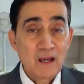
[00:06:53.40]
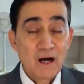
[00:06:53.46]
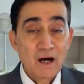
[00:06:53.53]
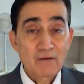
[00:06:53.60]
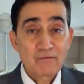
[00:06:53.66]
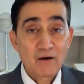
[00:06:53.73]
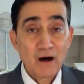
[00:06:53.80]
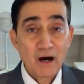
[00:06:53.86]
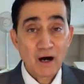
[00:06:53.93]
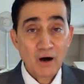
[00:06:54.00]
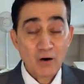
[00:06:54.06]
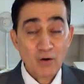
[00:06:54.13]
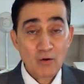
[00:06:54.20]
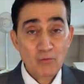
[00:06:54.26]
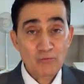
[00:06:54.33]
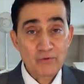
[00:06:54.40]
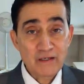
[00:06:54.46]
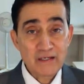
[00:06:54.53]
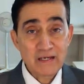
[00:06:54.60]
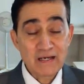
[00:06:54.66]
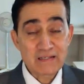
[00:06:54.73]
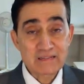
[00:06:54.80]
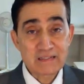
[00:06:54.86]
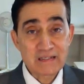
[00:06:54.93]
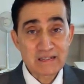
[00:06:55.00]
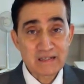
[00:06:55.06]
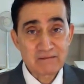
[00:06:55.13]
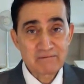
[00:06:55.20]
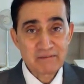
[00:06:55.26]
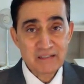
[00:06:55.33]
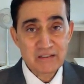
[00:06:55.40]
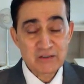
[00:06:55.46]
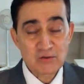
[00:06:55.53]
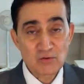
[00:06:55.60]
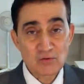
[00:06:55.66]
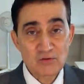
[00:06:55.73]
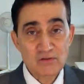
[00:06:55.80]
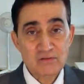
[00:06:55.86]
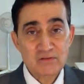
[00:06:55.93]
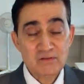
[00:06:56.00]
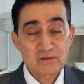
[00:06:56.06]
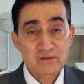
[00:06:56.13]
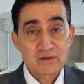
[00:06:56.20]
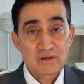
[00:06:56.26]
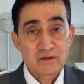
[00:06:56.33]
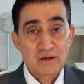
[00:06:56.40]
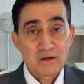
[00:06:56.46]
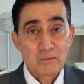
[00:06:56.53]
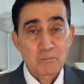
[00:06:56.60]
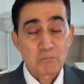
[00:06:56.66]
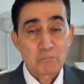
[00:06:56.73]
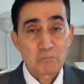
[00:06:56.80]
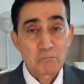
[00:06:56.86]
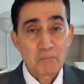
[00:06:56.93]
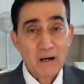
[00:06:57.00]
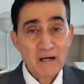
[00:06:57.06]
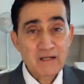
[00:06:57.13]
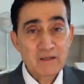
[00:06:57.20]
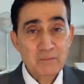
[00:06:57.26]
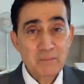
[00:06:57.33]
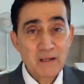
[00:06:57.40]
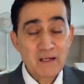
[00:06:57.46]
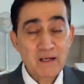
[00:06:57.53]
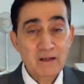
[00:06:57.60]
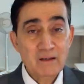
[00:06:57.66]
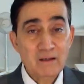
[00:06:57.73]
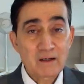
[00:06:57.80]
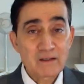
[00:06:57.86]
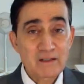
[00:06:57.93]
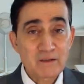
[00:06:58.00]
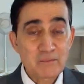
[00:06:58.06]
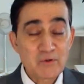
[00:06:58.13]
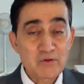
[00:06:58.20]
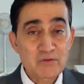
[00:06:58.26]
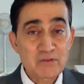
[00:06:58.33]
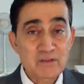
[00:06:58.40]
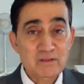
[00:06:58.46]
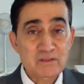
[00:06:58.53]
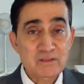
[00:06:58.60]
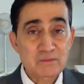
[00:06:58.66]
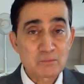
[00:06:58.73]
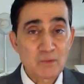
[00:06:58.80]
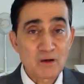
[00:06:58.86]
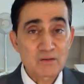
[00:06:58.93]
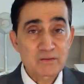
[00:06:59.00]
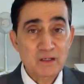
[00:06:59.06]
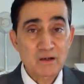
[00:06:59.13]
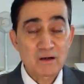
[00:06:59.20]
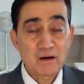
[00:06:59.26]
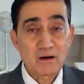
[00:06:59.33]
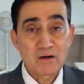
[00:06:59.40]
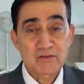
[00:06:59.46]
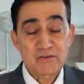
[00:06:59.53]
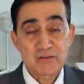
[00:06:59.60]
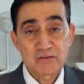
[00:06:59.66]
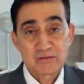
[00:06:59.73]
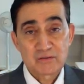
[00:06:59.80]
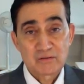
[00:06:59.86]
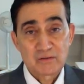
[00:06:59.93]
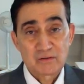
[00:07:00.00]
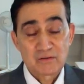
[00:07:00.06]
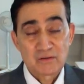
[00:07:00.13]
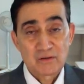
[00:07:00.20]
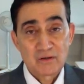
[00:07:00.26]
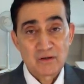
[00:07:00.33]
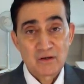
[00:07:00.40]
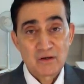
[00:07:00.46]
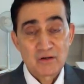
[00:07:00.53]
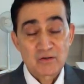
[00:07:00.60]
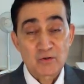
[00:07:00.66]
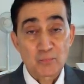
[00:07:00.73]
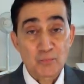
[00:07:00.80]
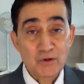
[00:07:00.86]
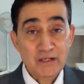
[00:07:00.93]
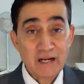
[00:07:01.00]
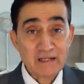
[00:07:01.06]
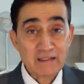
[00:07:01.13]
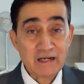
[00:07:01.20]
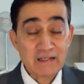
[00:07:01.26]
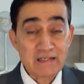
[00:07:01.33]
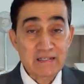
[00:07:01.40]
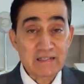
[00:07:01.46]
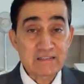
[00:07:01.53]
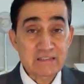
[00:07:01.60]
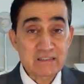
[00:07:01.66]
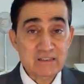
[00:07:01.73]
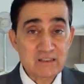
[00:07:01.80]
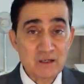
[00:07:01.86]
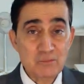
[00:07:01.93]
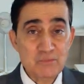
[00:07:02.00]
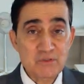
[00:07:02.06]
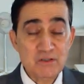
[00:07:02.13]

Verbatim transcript: of how we as individuals might make contributions, small or large, to protect at least some